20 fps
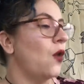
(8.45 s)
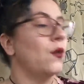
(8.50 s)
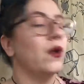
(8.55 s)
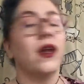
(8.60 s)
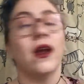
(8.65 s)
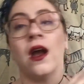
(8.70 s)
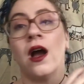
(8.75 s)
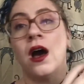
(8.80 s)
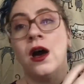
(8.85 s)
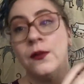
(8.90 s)

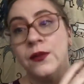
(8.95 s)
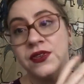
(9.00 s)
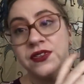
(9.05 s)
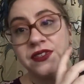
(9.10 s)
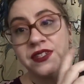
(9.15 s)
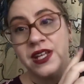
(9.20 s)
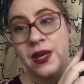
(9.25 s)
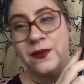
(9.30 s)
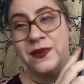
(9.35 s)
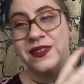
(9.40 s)
We are
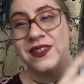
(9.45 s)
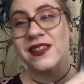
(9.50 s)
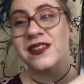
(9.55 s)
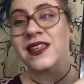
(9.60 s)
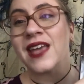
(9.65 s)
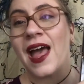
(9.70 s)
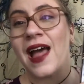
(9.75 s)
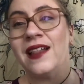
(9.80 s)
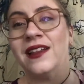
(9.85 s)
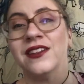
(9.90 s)
almost done with this
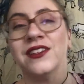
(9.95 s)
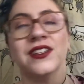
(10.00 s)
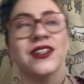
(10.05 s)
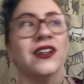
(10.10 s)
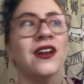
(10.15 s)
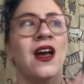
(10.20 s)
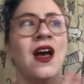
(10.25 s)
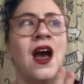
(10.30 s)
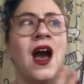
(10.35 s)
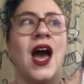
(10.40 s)
calendar.